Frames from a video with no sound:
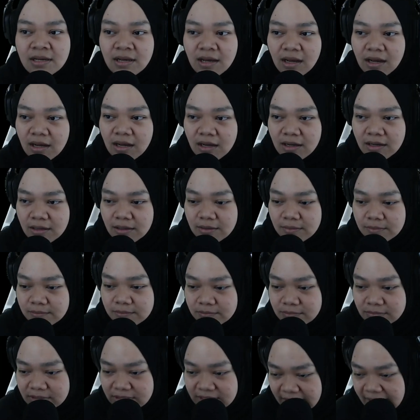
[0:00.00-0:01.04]

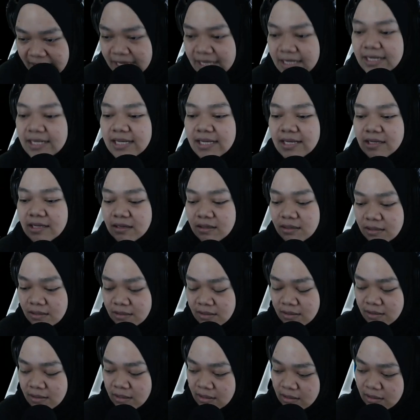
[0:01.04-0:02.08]
um, daily
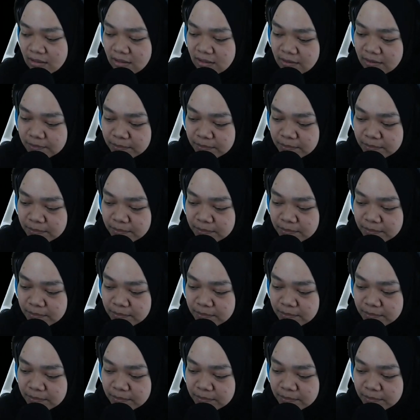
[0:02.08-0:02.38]
uh,